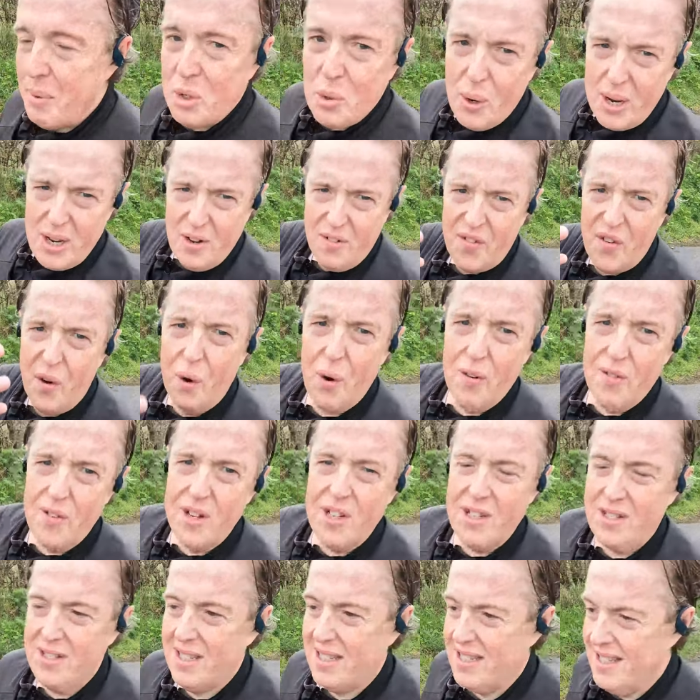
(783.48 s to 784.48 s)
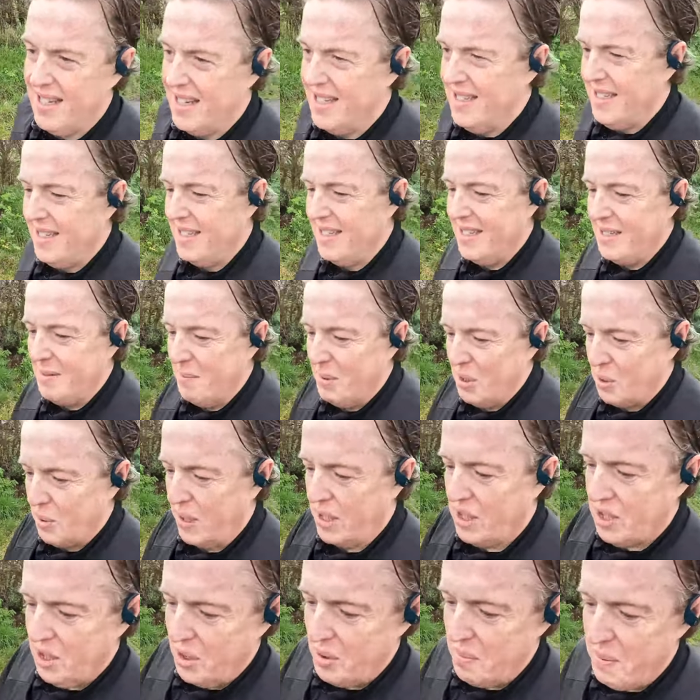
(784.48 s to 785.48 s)
Between the 4 of us, this isn't
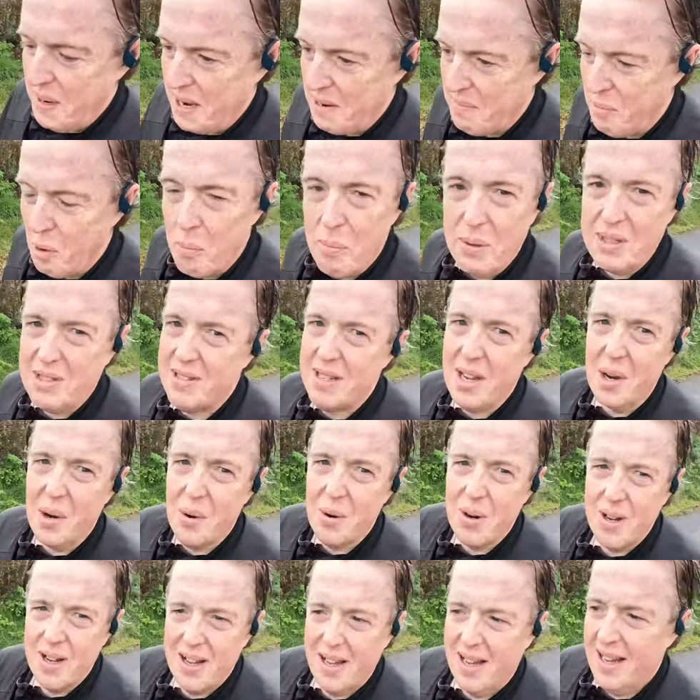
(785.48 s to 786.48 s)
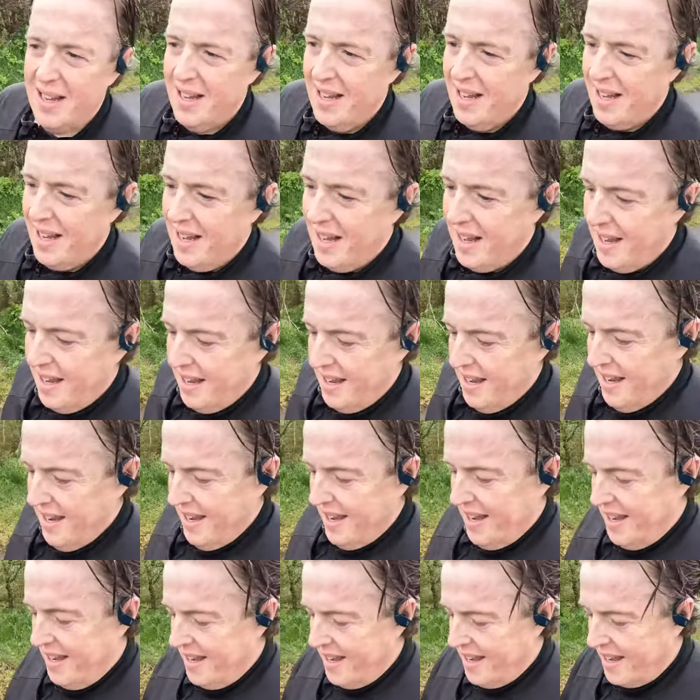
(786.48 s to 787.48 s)
between 2 people, but still.
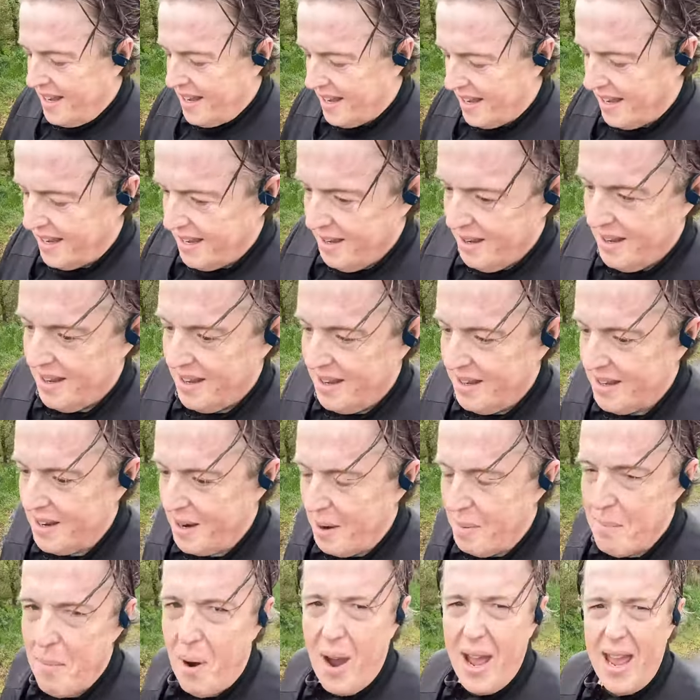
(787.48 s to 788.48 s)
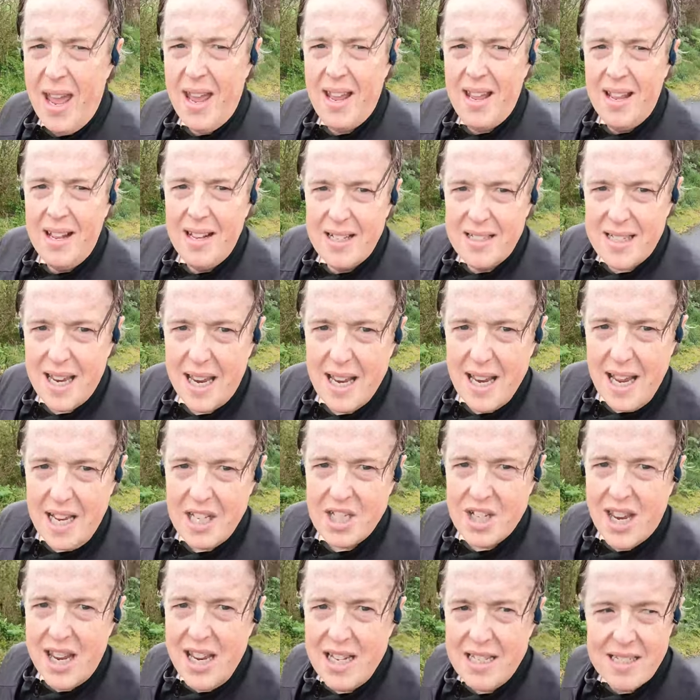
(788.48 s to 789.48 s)
You know, my
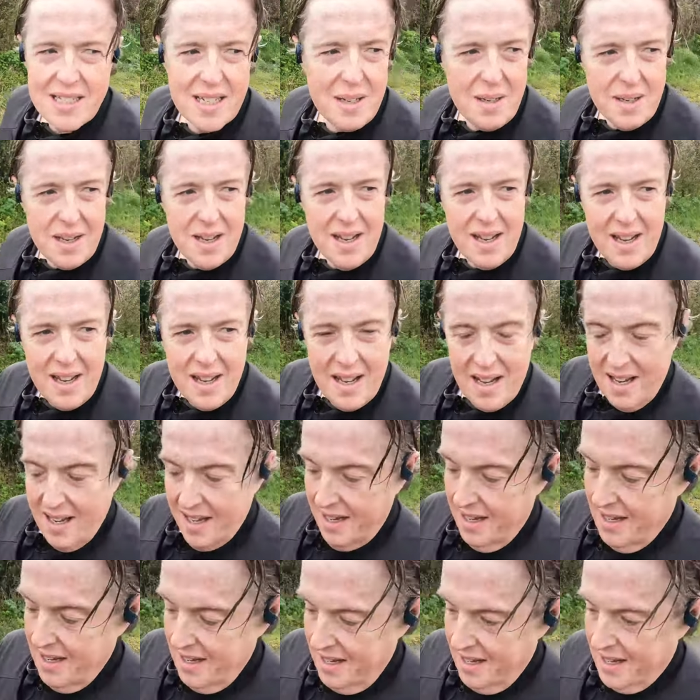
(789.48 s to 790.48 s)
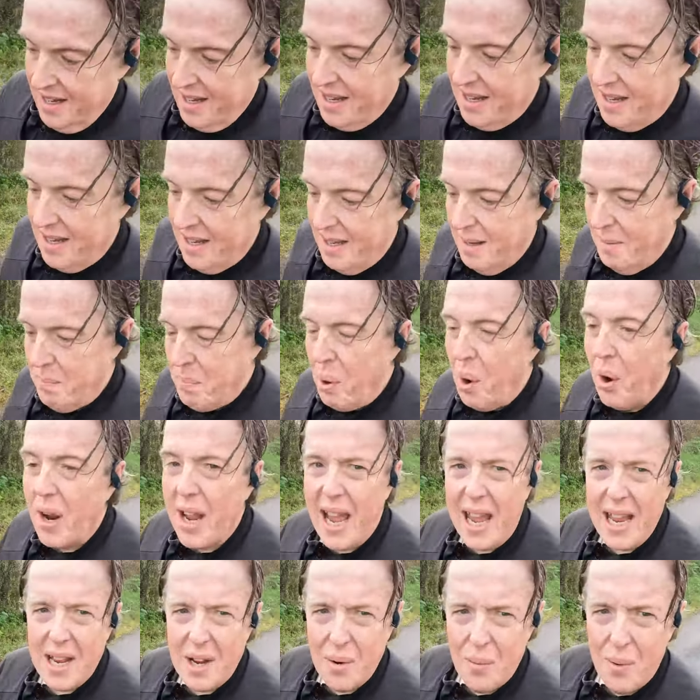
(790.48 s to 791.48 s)
teenage kids can put
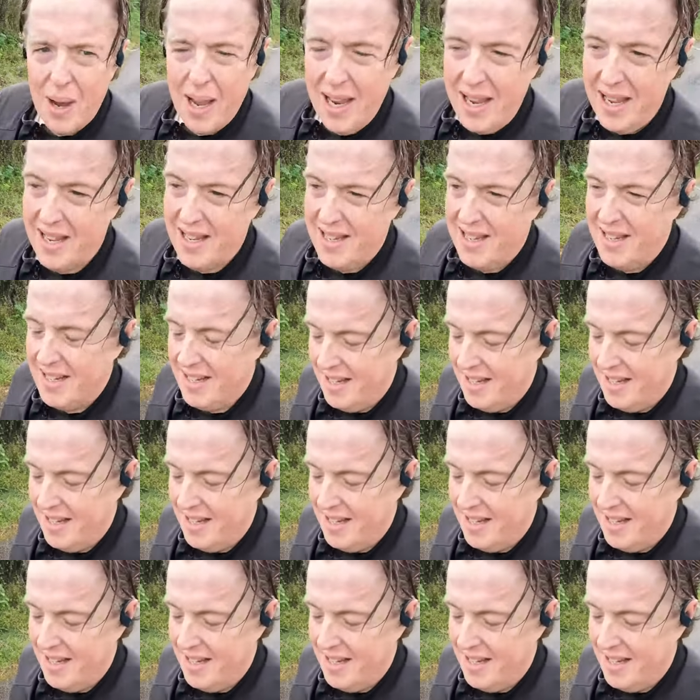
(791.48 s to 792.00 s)
cake away.